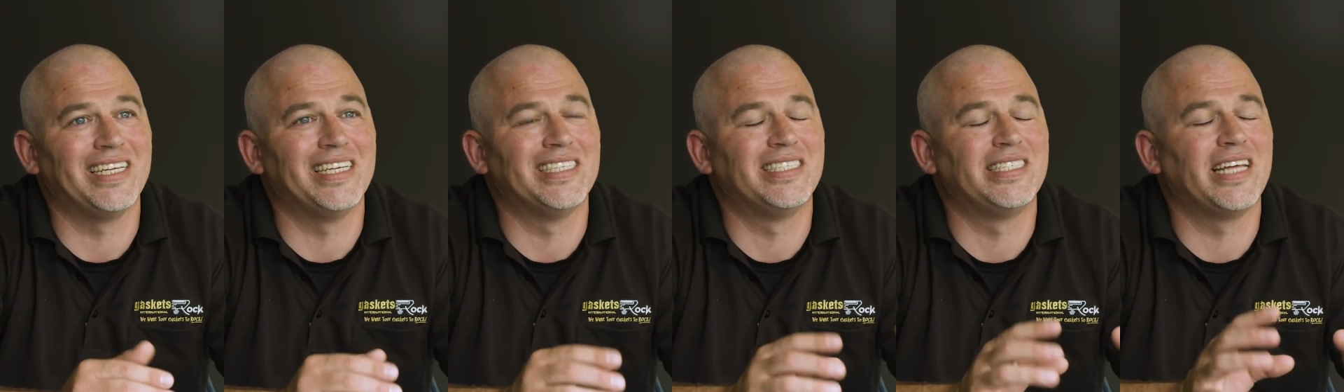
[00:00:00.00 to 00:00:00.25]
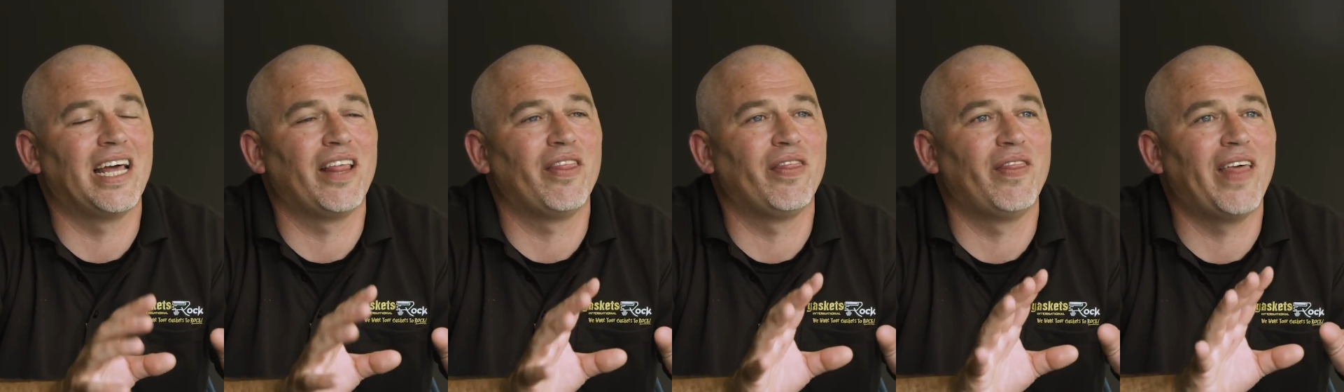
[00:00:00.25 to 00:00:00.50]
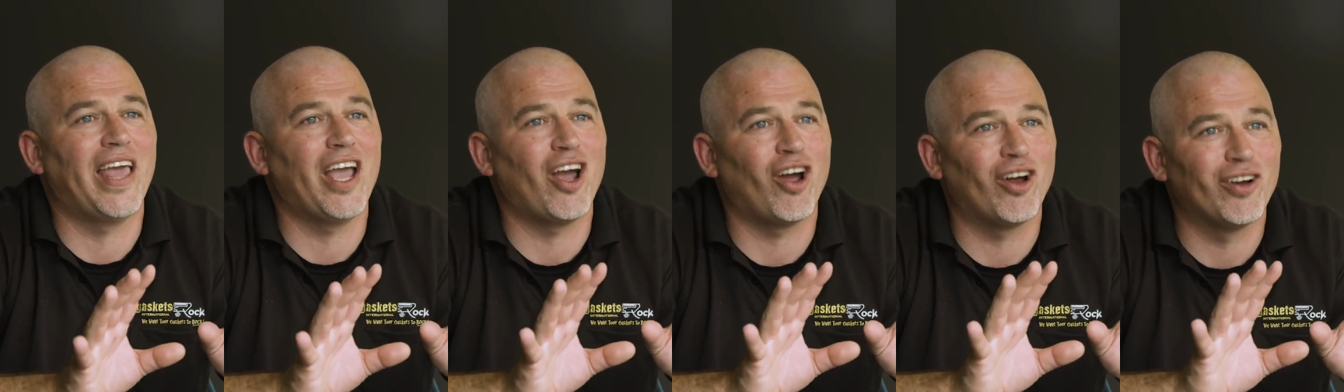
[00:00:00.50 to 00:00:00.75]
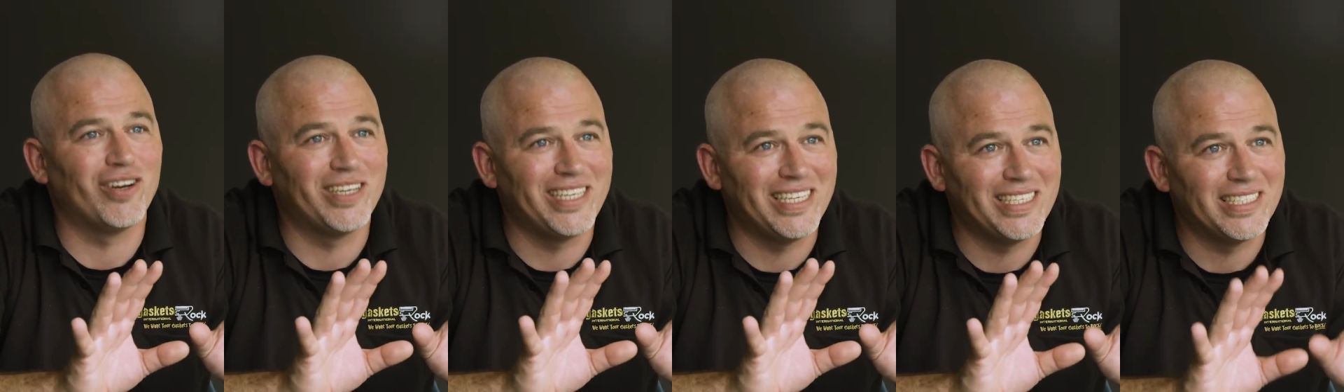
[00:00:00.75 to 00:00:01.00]
is that they
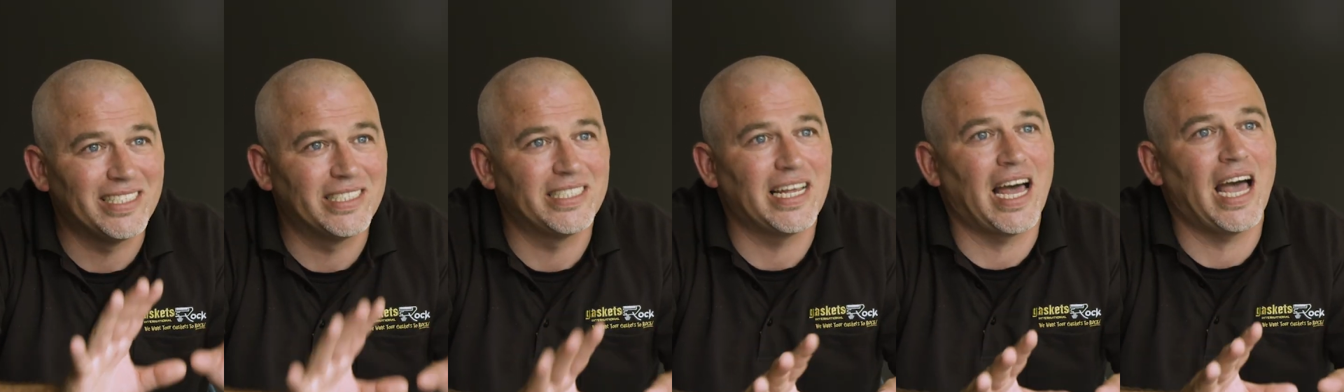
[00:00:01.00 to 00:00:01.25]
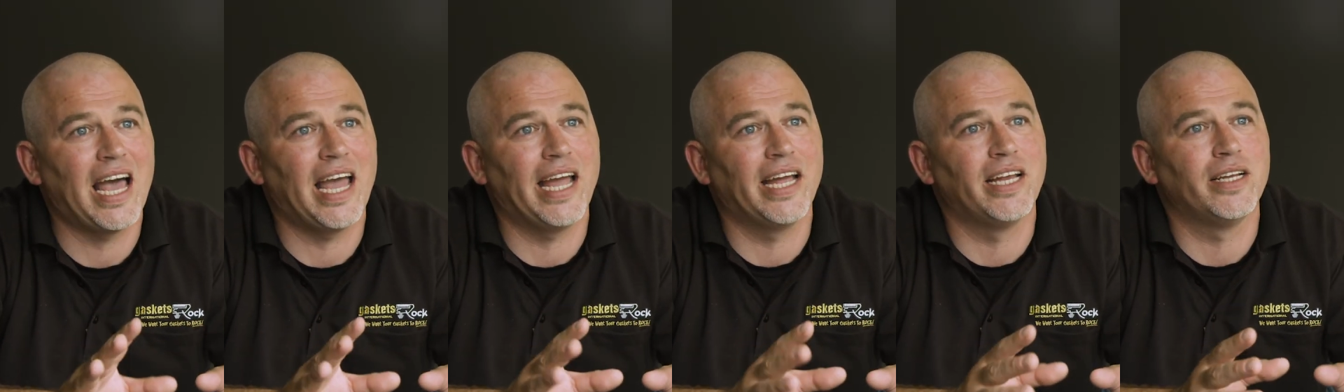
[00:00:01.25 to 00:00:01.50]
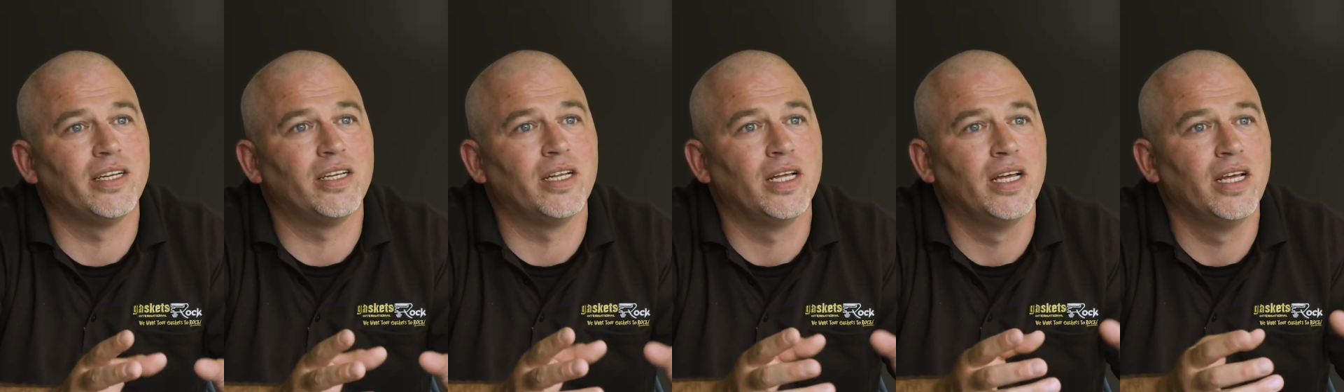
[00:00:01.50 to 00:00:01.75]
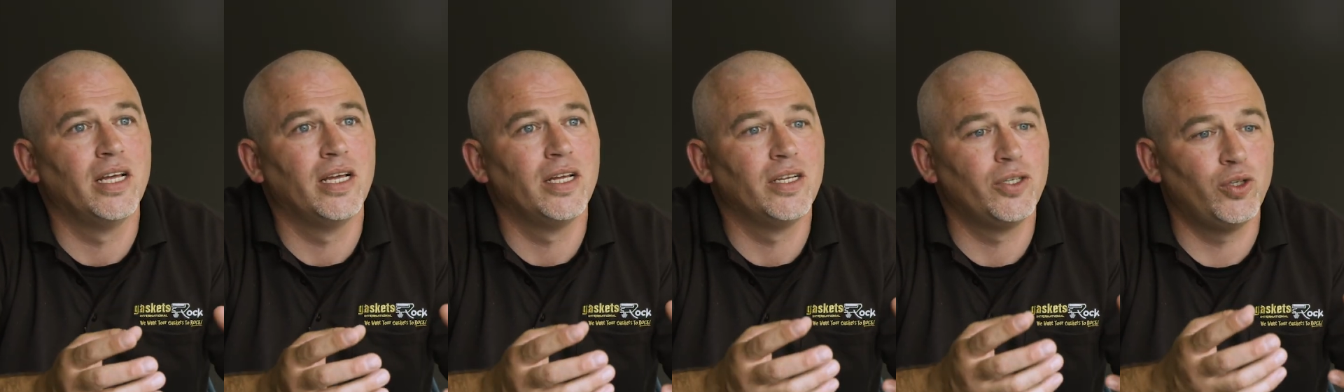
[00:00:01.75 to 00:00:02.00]
are designed
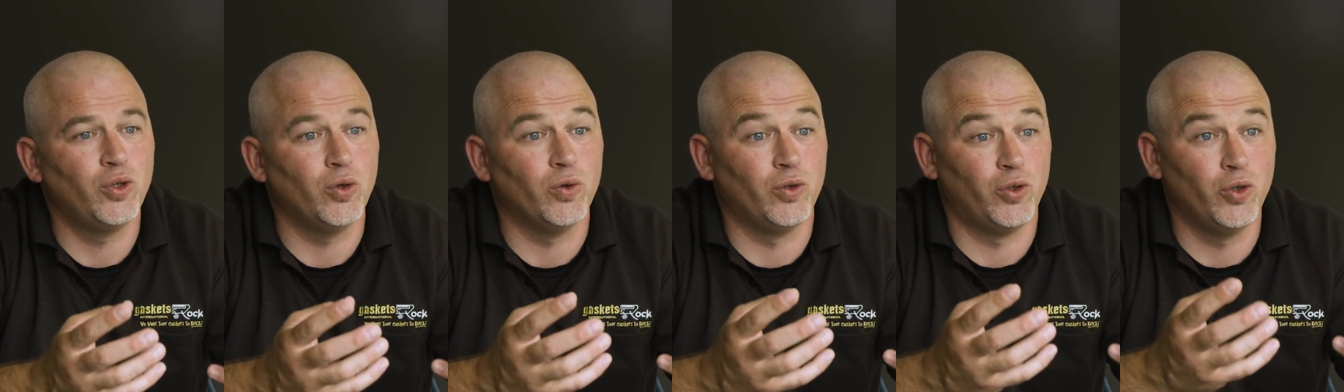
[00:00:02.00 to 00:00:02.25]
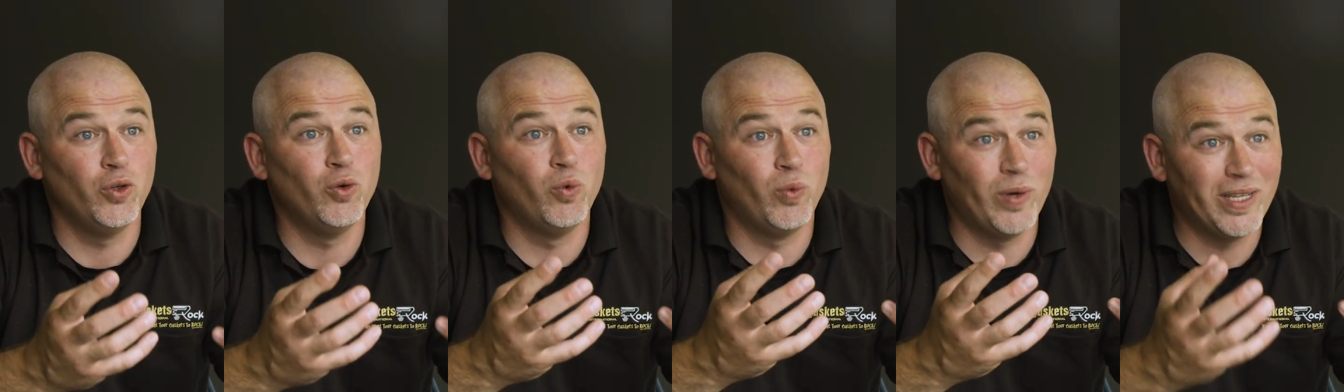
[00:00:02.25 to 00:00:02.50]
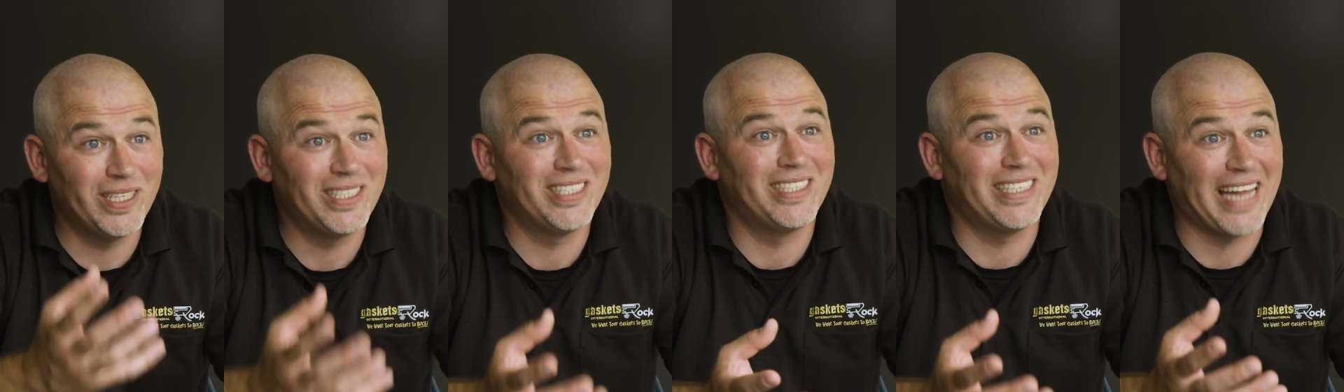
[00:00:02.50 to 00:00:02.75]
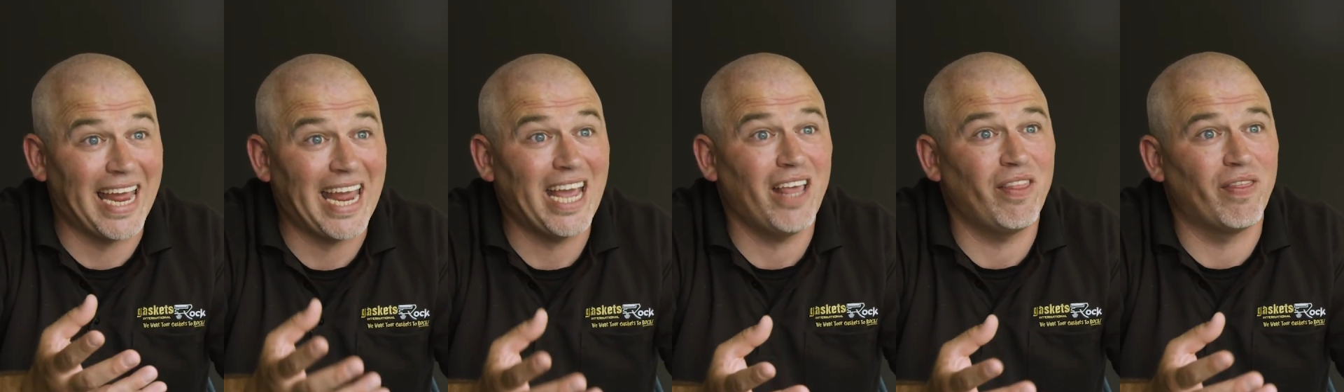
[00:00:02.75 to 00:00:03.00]
to
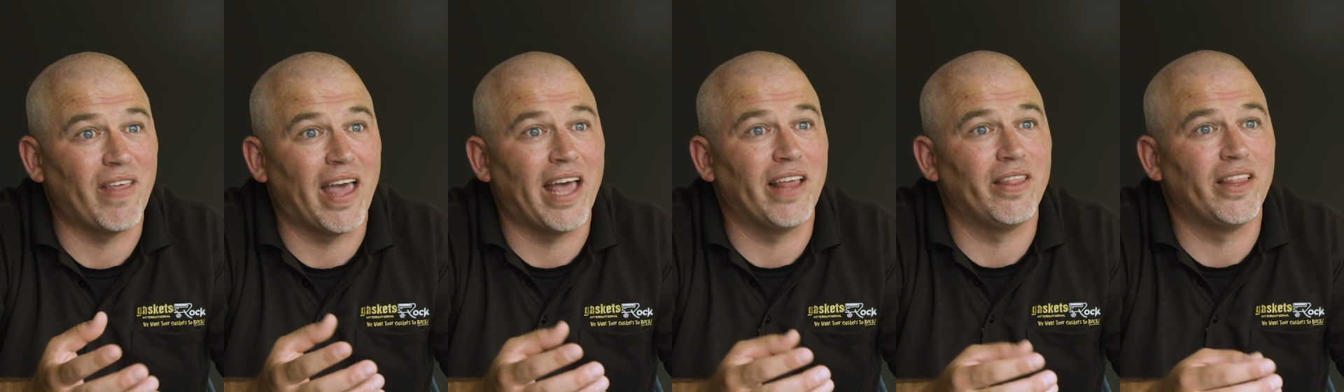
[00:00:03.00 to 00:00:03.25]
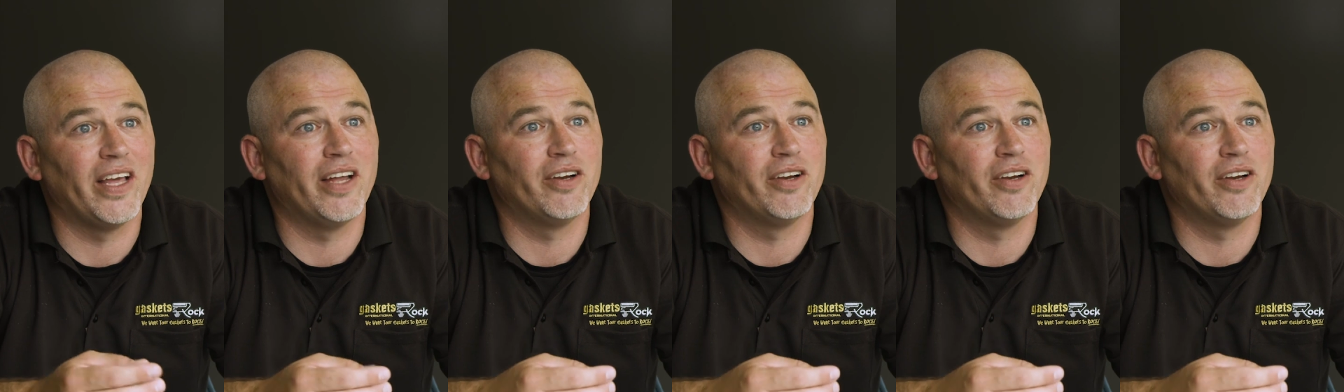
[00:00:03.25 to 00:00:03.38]
withstand that.